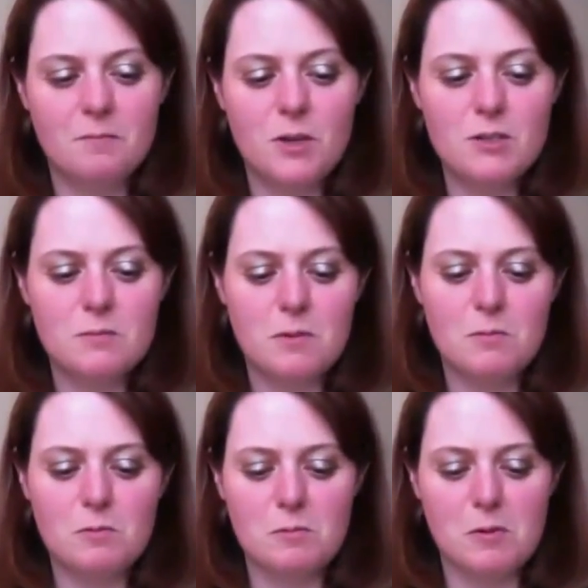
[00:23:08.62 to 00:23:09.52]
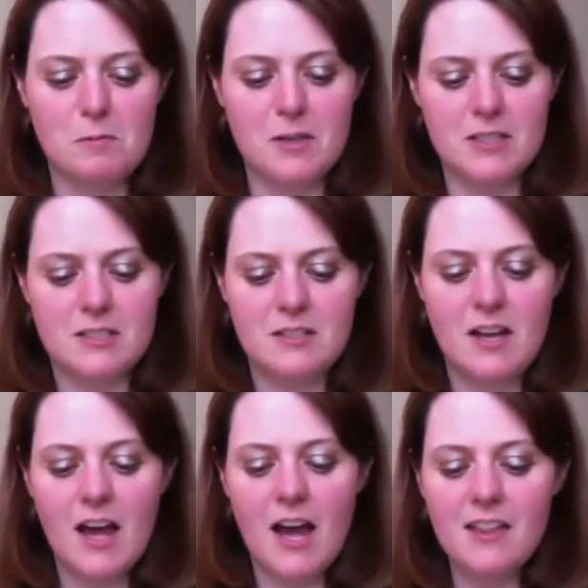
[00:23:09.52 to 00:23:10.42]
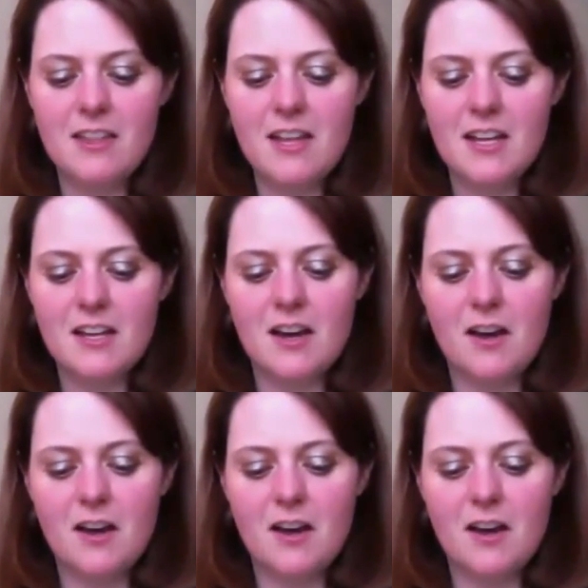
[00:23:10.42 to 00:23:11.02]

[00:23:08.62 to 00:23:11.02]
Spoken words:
Most memorable moments. I think